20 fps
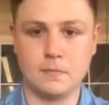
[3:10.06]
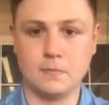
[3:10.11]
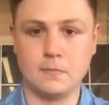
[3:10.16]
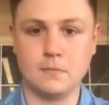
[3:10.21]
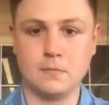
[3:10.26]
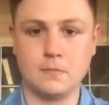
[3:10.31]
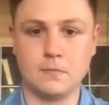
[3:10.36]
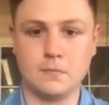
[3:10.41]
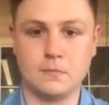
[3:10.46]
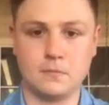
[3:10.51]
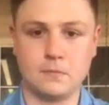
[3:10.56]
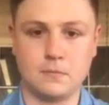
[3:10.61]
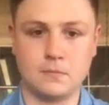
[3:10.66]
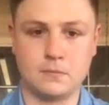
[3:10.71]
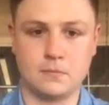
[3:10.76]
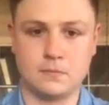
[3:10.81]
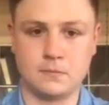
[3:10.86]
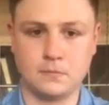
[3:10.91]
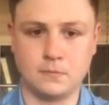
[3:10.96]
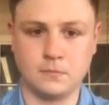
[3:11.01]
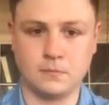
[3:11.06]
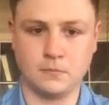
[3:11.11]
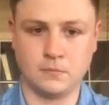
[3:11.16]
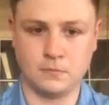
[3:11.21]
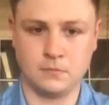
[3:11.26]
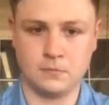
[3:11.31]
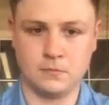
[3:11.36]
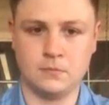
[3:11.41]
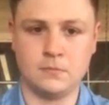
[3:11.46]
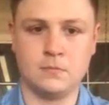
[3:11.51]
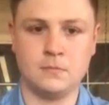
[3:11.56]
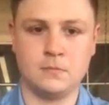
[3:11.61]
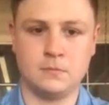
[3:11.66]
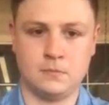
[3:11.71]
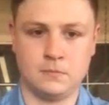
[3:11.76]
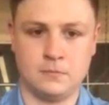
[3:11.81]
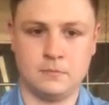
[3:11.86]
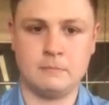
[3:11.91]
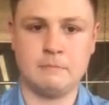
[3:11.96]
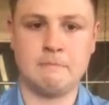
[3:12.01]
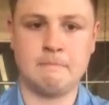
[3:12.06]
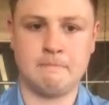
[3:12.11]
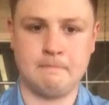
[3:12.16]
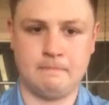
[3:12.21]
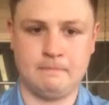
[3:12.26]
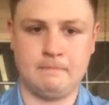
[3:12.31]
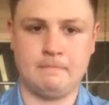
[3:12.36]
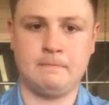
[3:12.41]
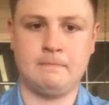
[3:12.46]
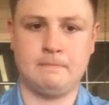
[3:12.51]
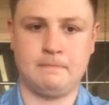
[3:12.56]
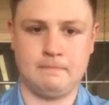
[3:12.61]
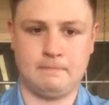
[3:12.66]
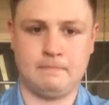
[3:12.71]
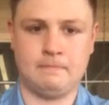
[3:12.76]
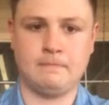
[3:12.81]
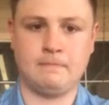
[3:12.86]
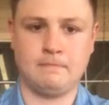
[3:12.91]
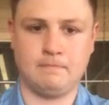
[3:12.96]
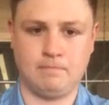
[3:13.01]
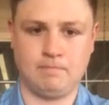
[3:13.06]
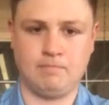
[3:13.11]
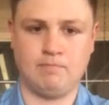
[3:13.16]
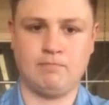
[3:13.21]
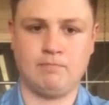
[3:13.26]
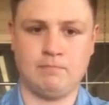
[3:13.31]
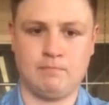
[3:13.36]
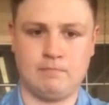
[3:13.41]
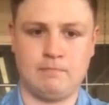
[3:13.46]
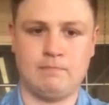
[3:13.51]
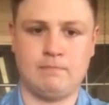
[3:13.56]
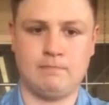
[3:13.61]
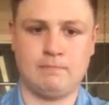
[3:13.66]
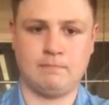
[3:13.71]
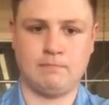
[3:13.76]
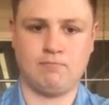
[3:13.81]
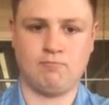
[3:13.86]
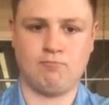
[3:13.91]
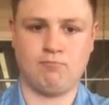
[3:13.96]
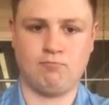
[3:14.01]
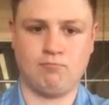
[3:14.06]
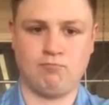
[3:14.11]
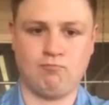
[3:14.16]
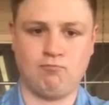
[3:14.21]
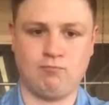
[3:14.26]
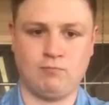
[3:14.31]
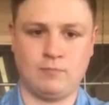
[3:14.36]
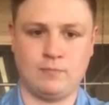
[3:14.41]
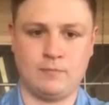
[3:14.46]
The person shown says nothing.